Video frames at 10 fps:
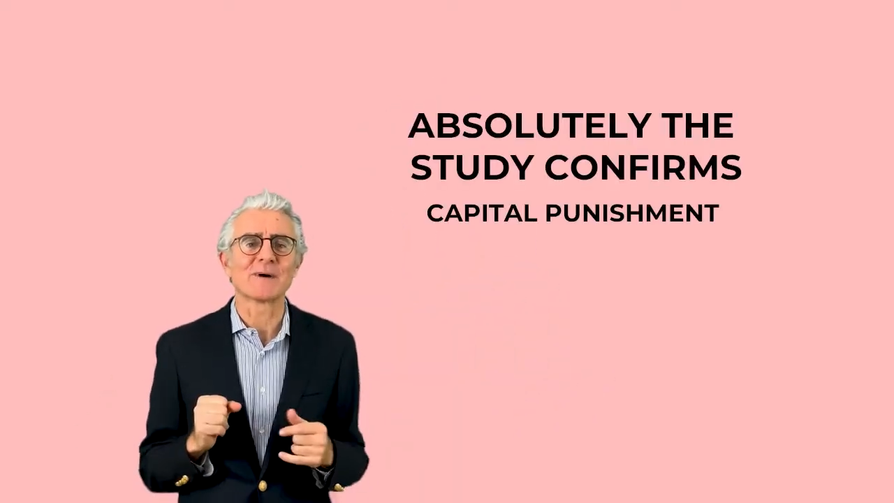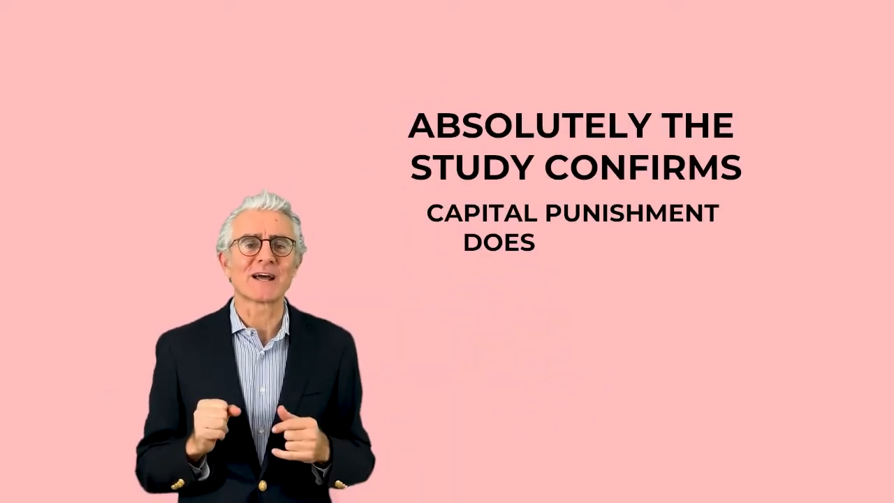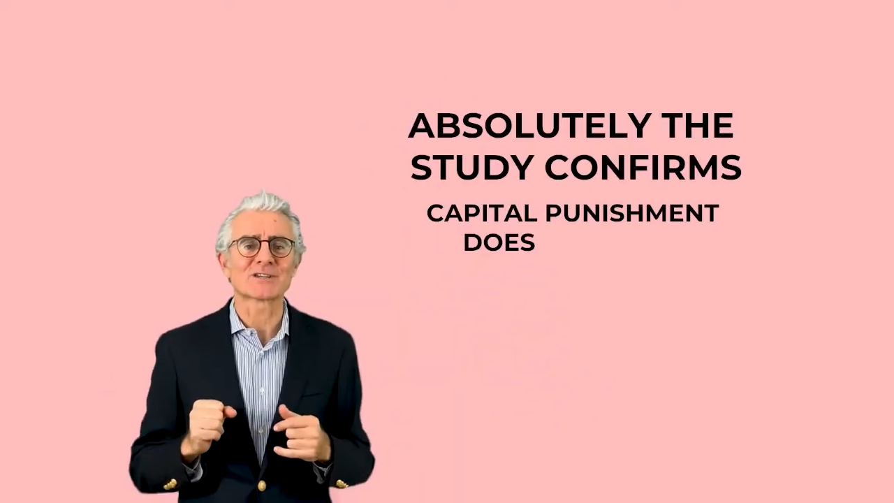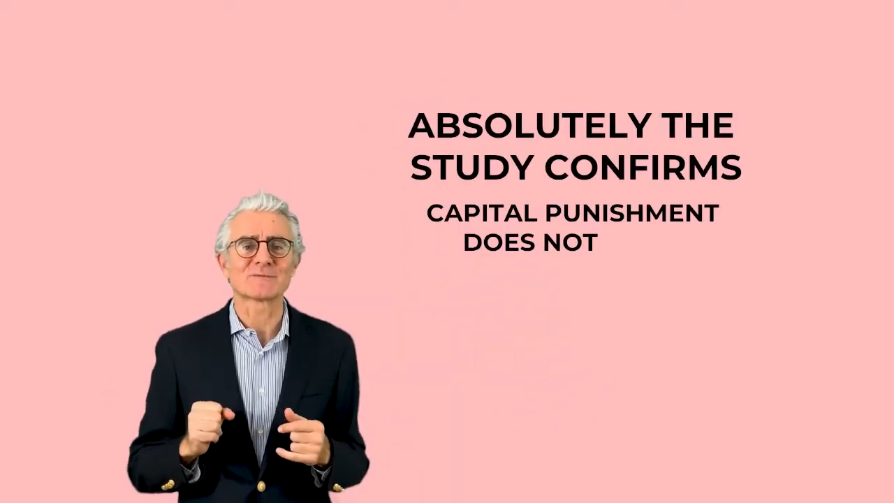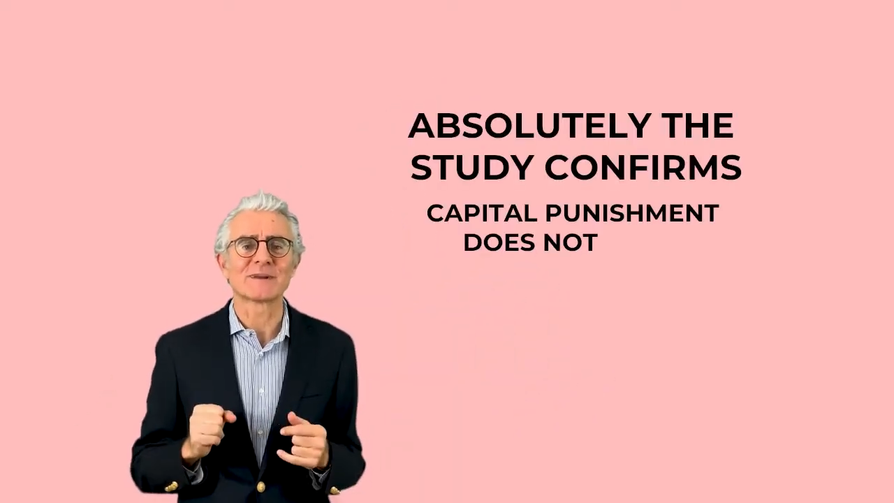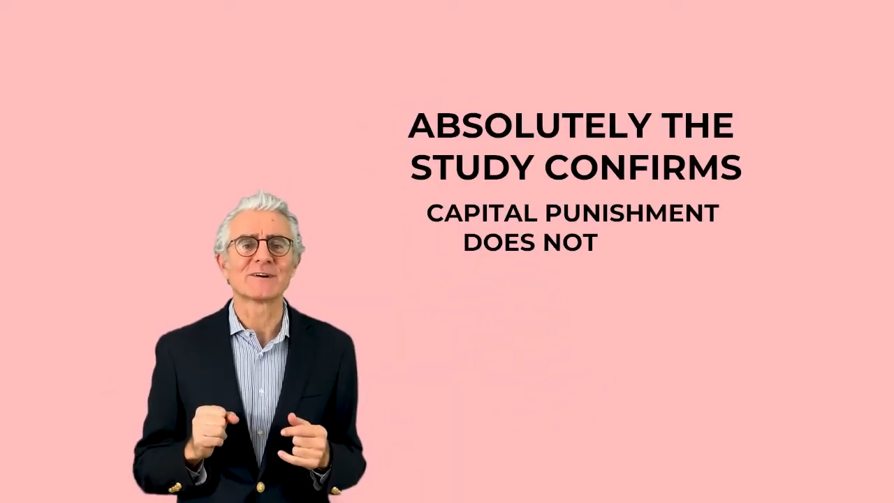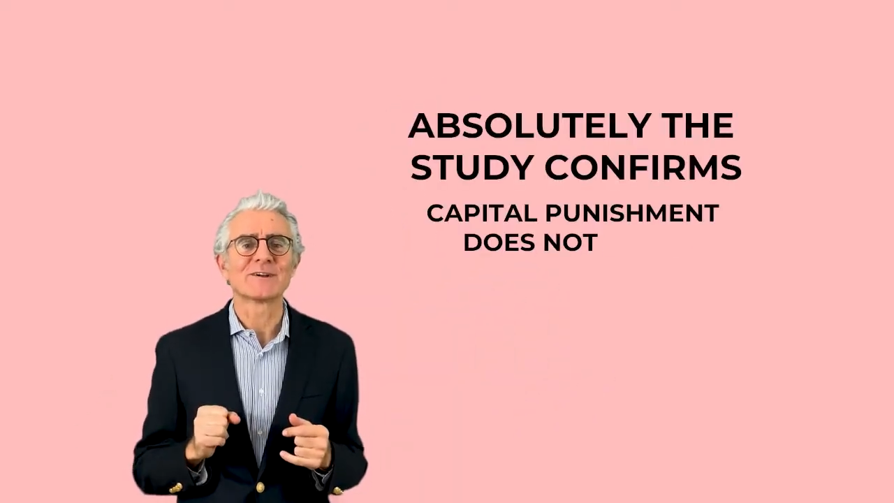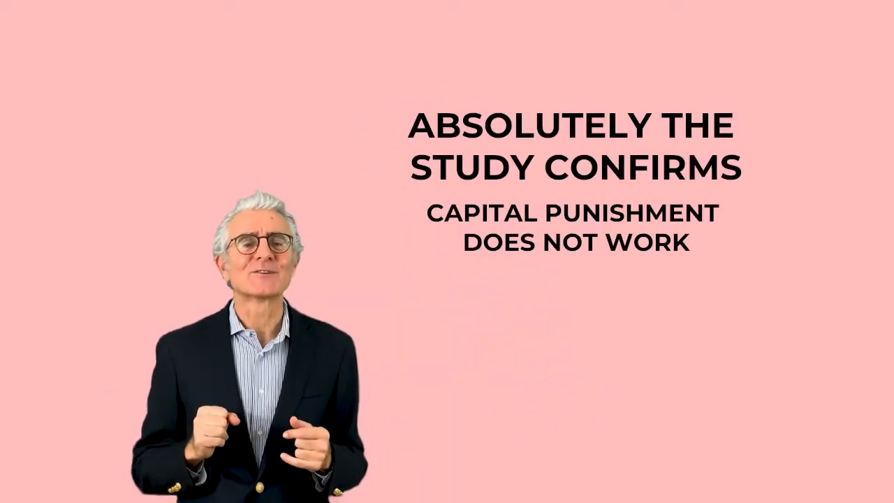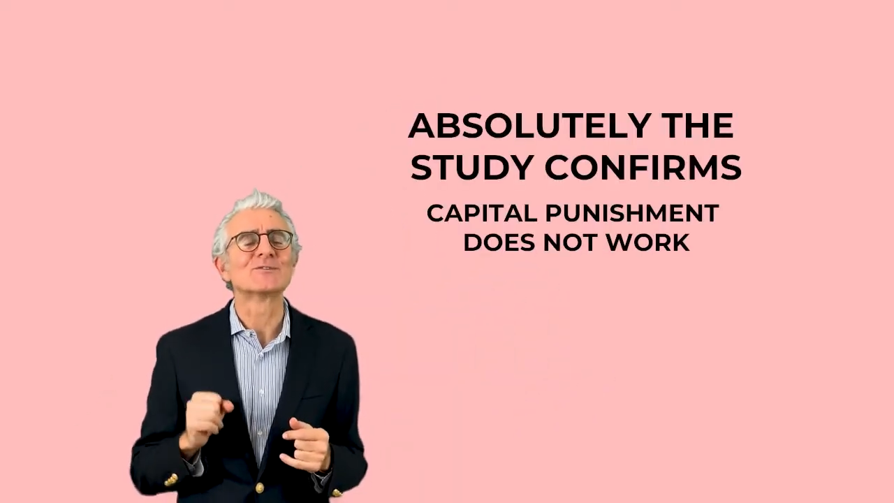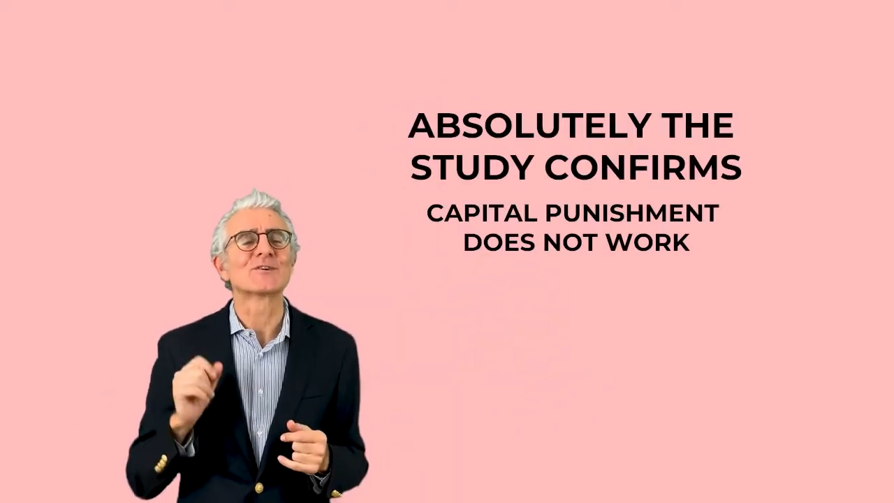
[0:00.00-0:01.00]
punishment
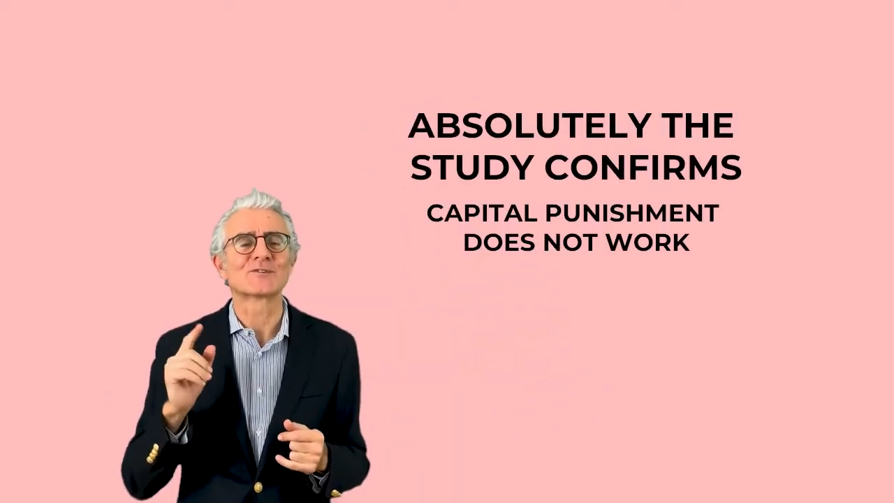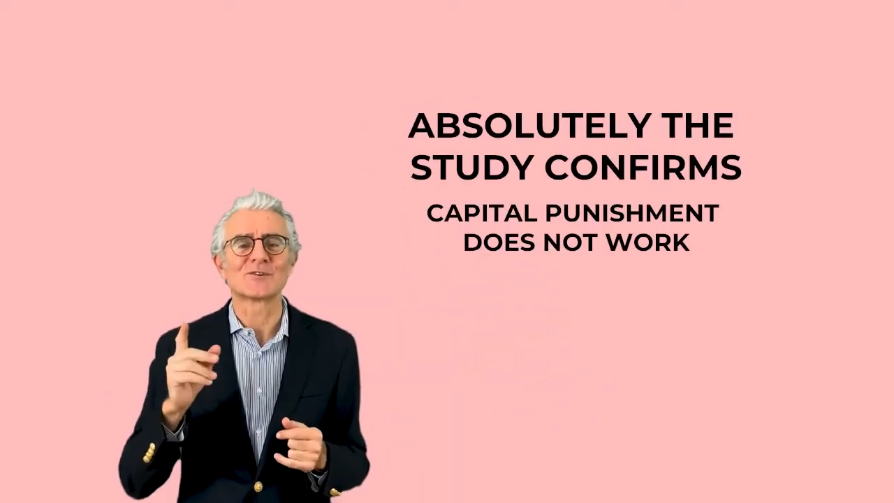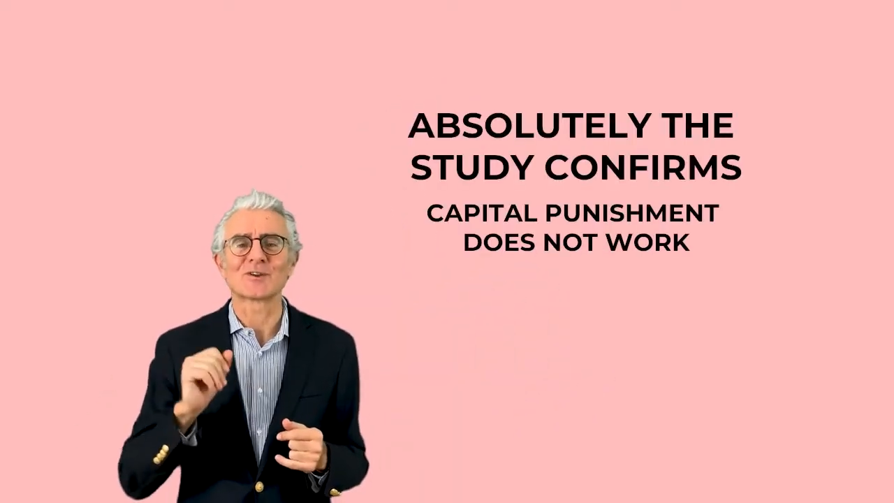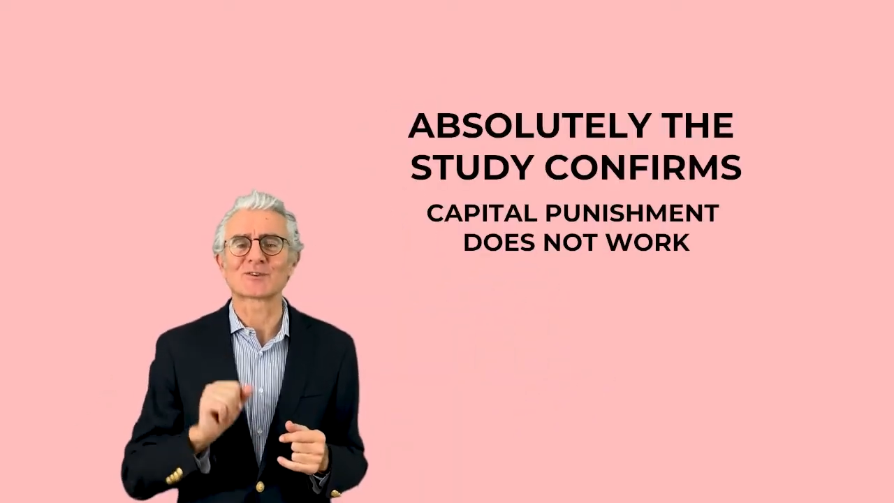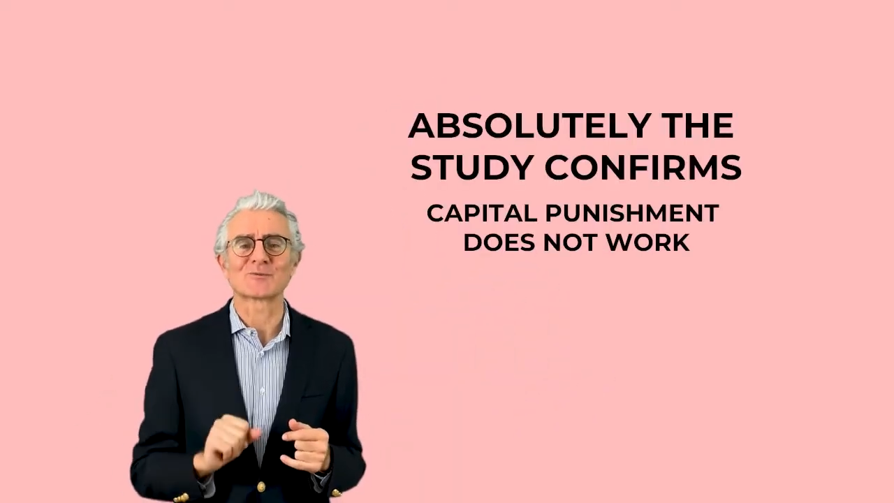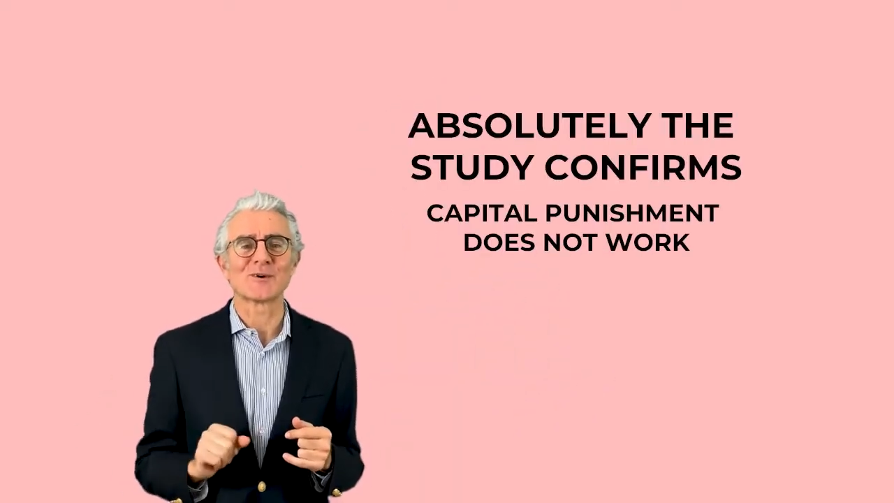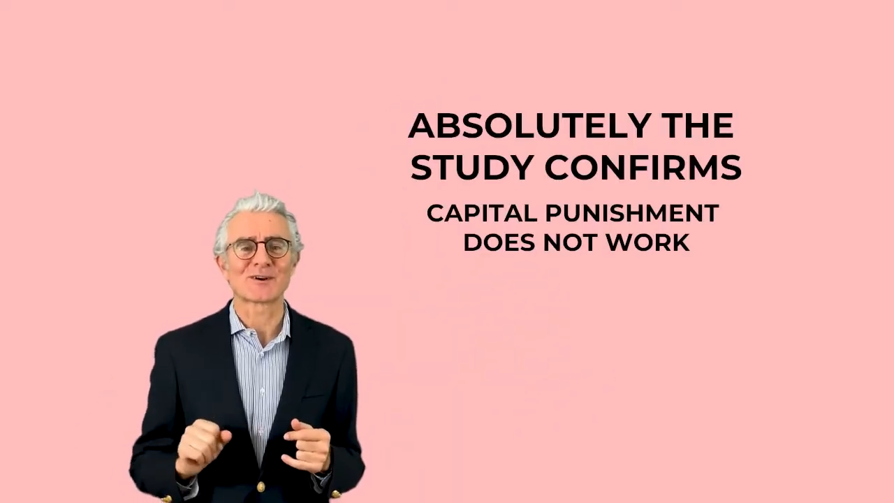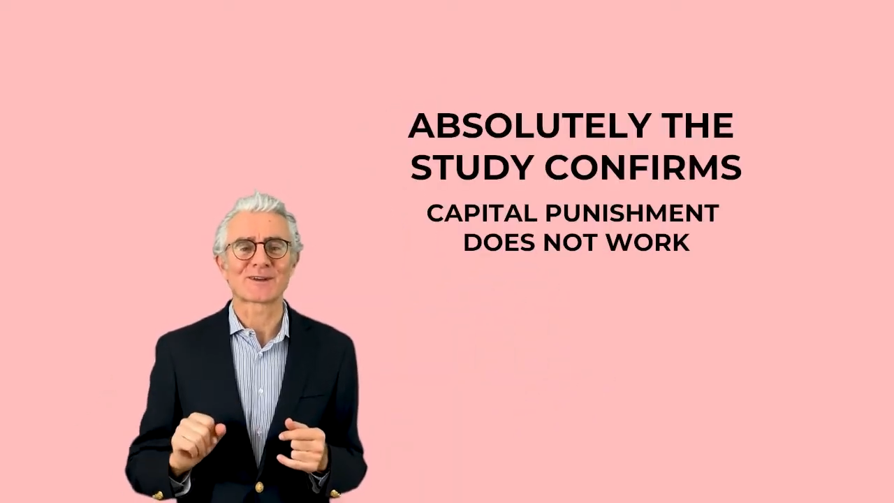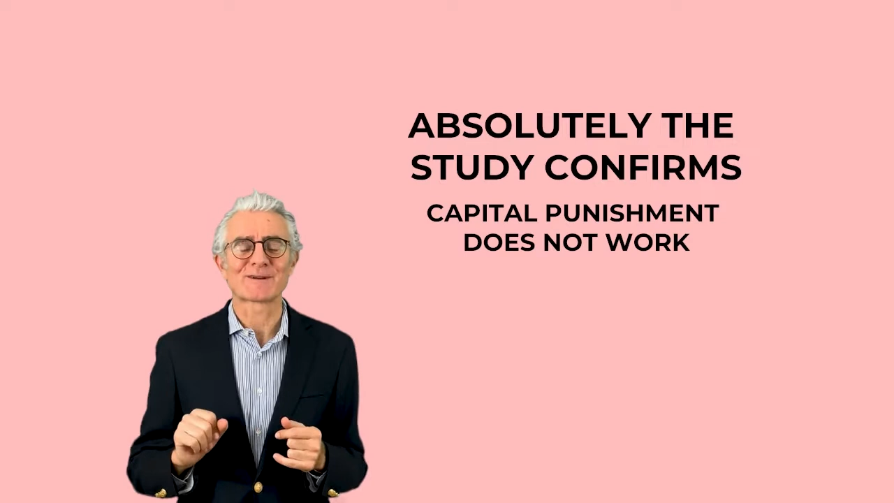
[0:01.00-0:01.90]
does not work.